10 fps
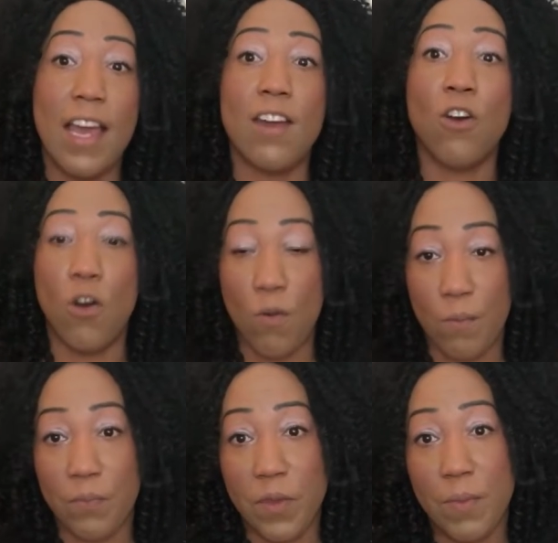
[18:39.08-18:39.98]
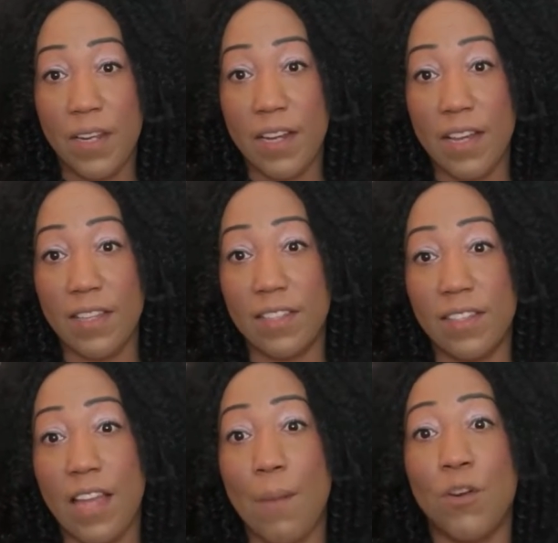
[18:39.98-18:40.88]
at home,
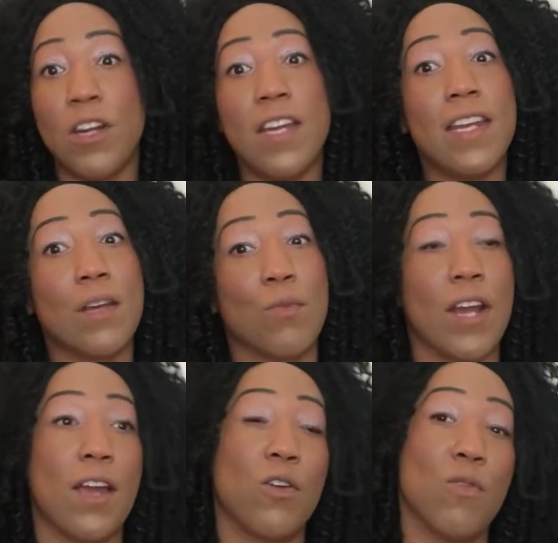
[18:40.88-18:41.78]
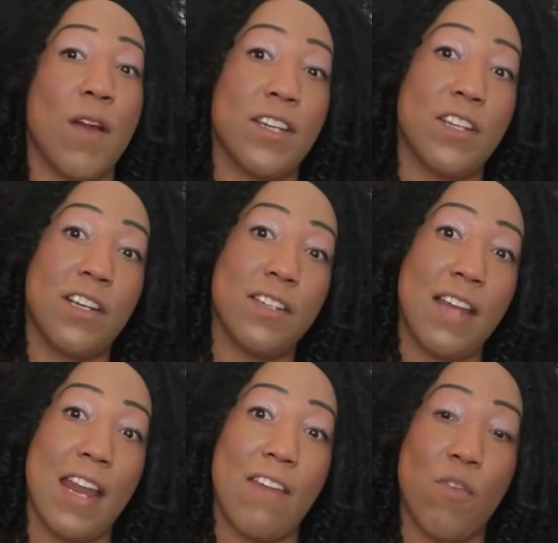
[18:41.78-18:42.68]
because I'm going to need it when I go to Russia, because
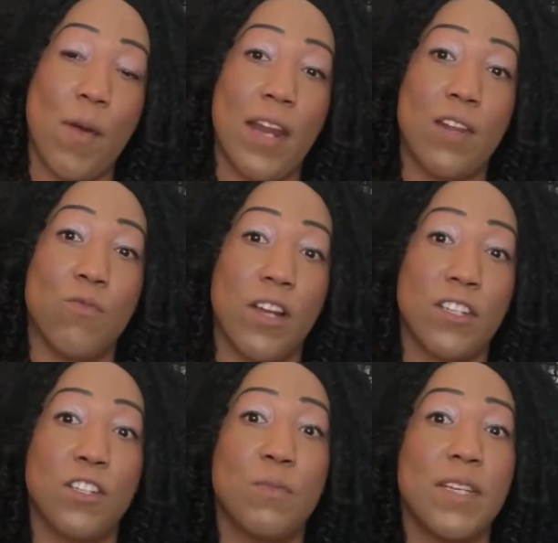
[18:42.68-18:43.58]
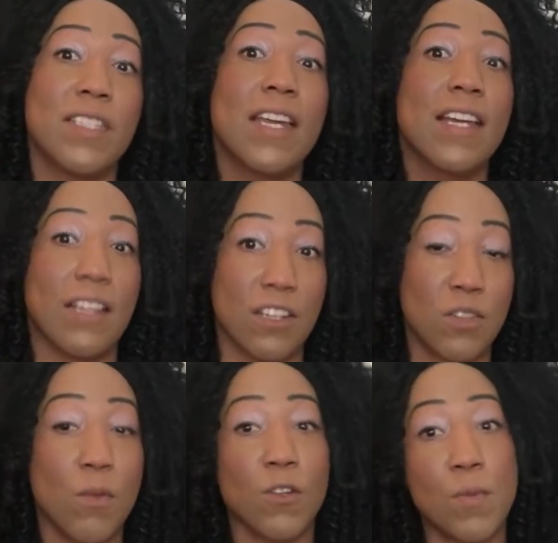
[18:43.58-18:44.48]
not everybody in Russia speaks
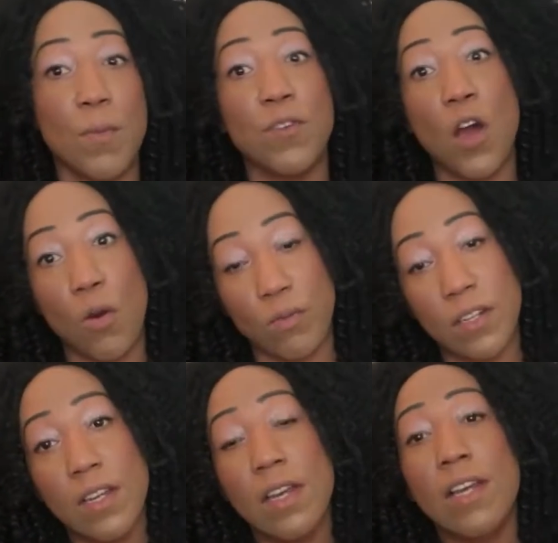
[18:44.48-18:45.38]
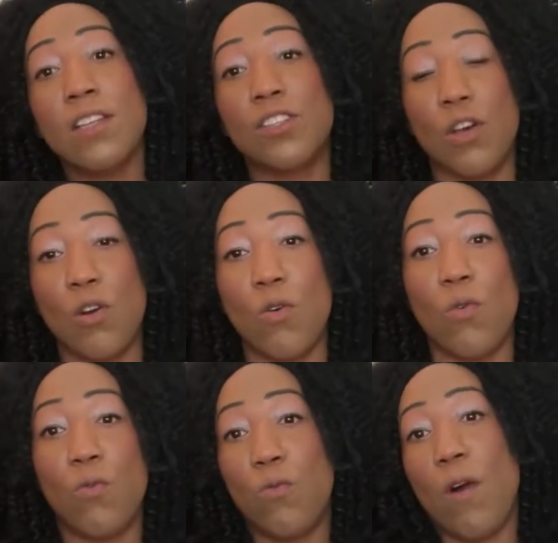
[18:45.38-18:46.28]
English. Most people don't. So
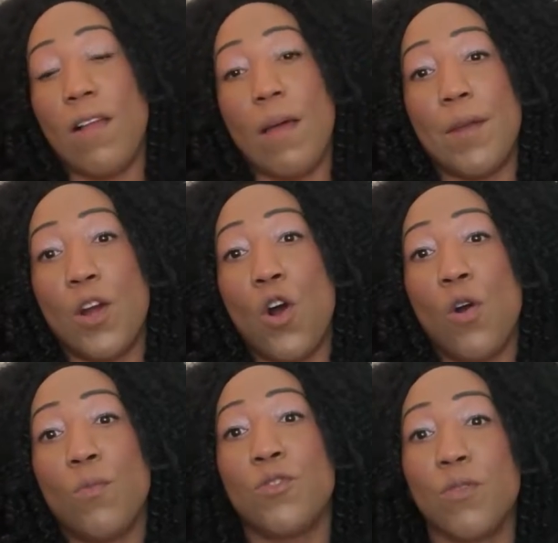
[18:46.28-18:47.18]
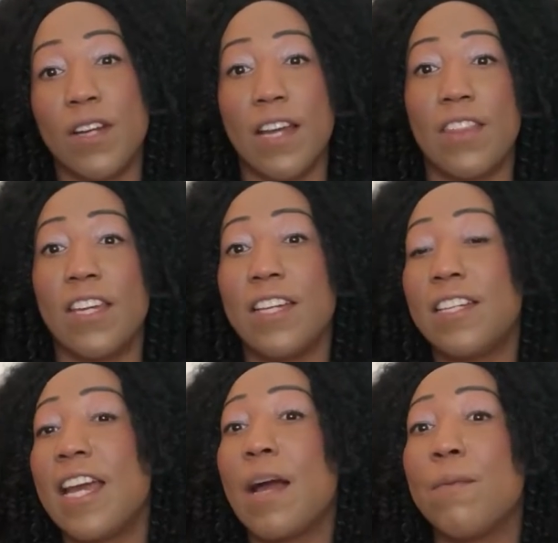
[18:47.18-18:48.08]
while I'm at home doing
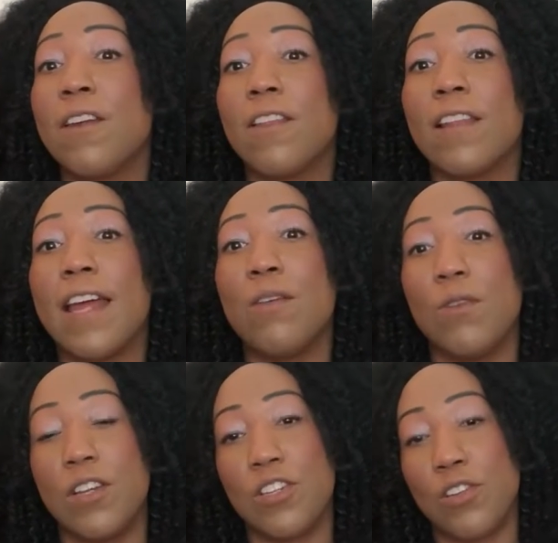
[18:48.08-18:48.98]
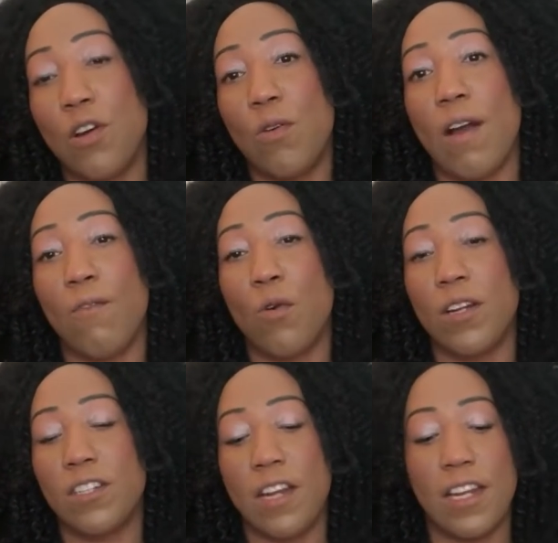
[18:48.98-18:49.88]
nothing, take up another language. I
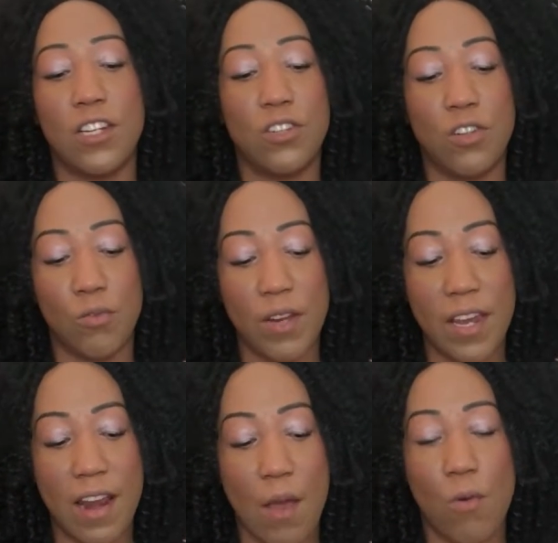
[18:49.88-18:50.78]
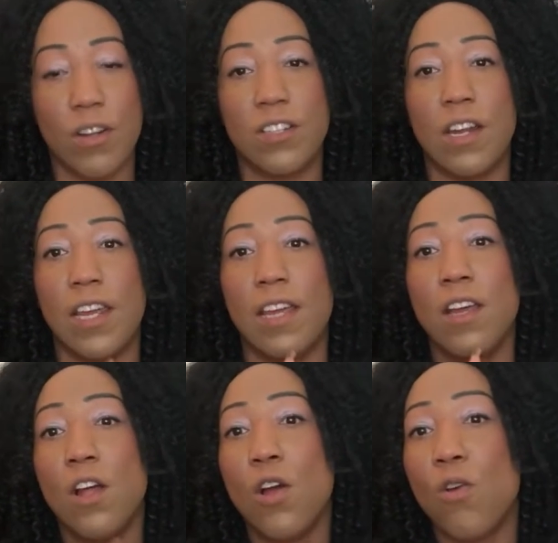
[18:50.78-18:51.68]
want to study Korean. I want to
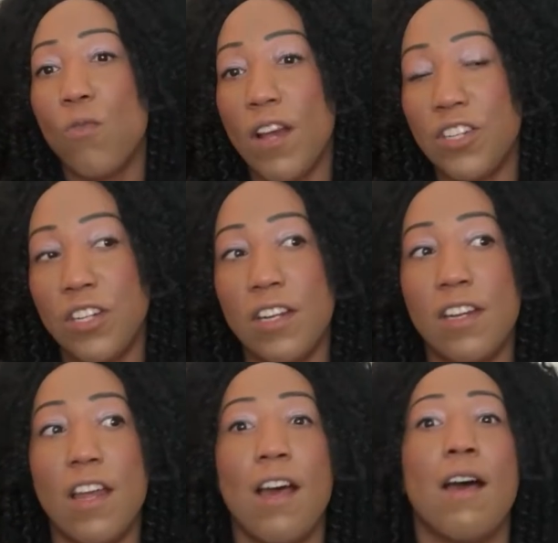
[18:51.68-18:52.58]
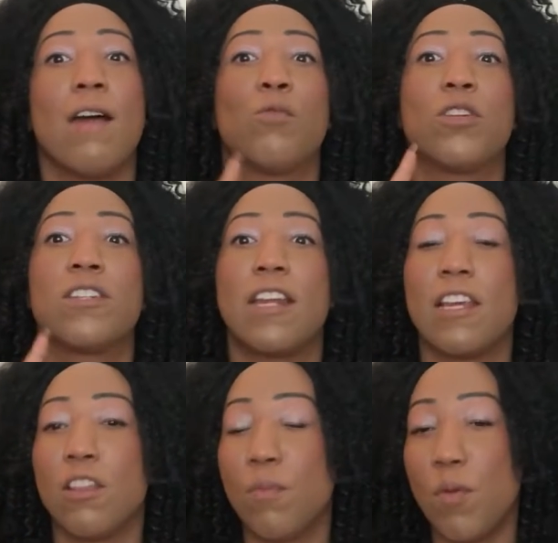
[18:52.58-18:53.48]
study Russian. I want to
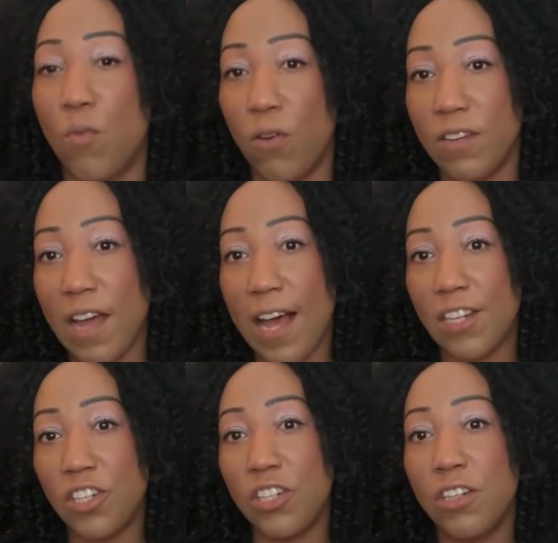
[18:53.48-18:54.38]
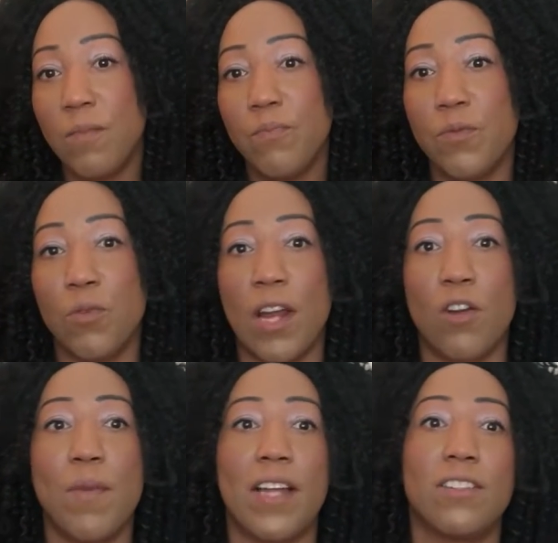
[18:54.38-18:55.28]
study a little bit more Dutch when
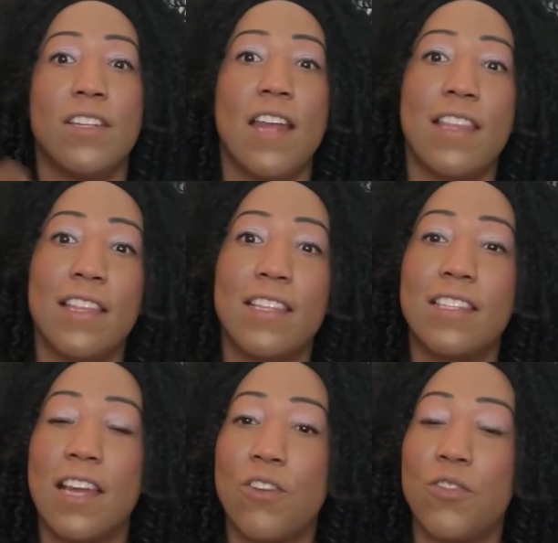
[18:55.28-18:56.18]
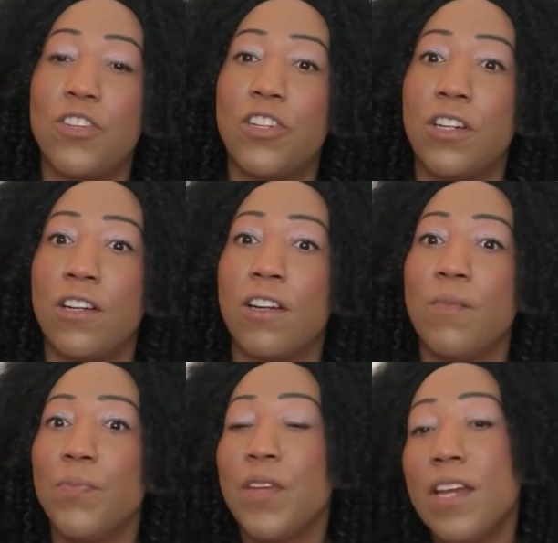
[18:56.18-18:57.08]
I go back to the Netherlands later this
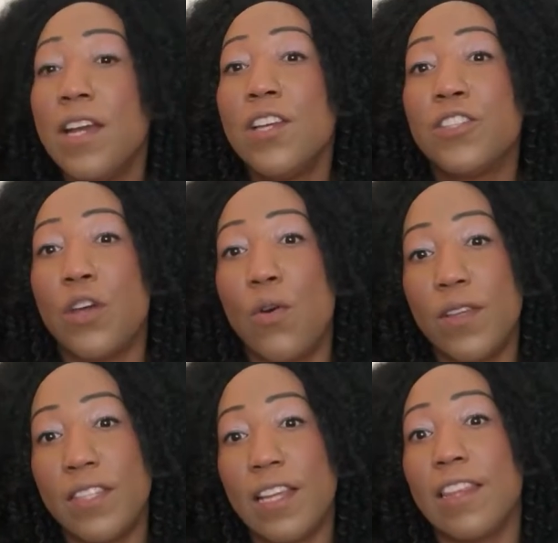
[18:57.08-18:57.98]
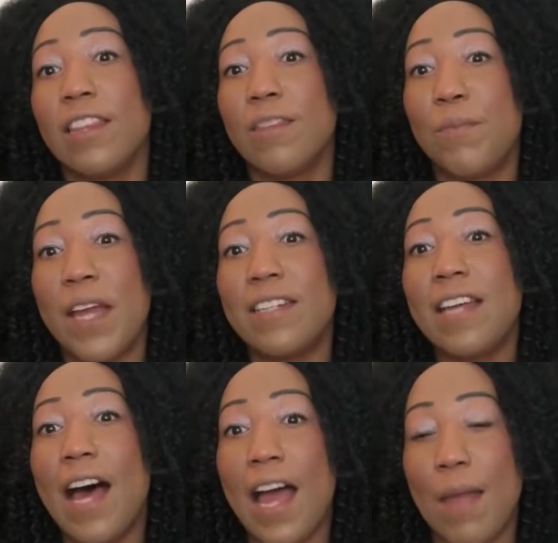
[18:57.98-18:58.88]
year. So it's a big
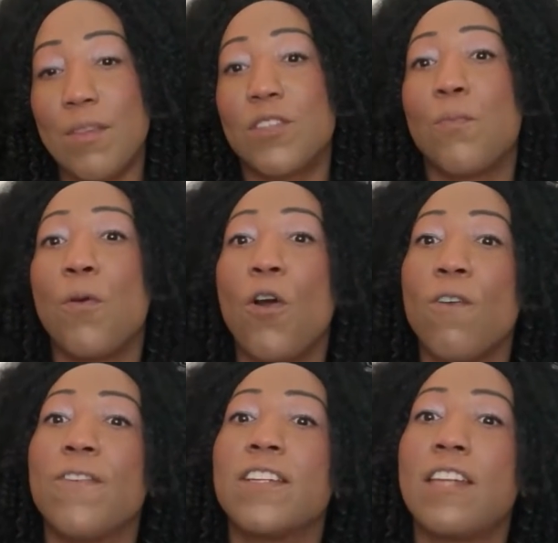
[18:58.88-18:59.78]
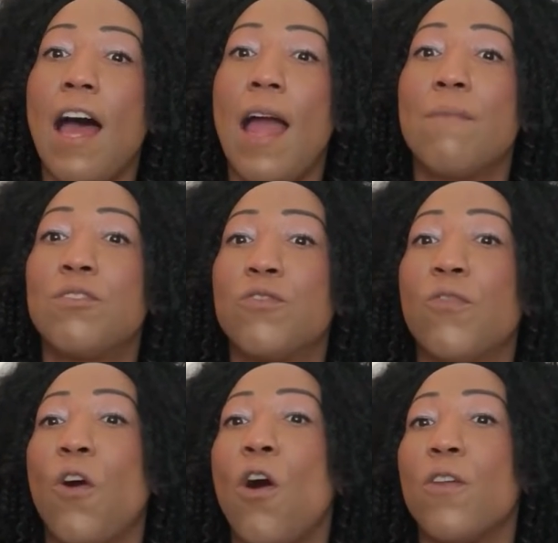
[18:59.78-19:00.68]
time. It's a perfect time
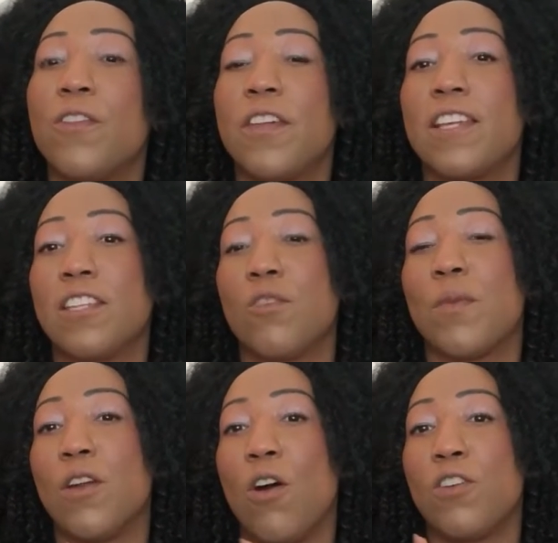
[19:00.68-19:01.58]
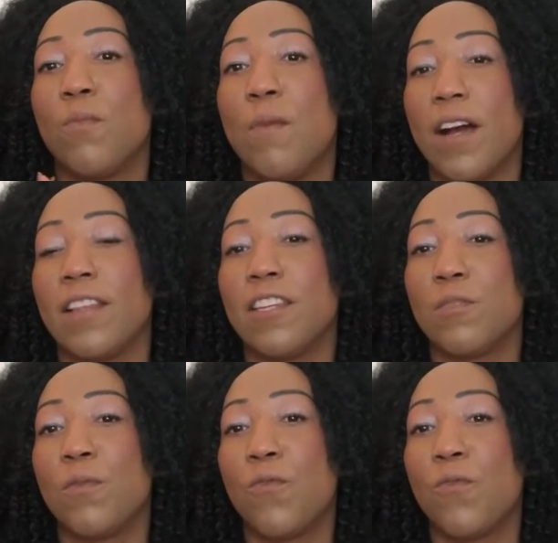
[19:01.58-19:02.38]
for all the things that have been on your bucket list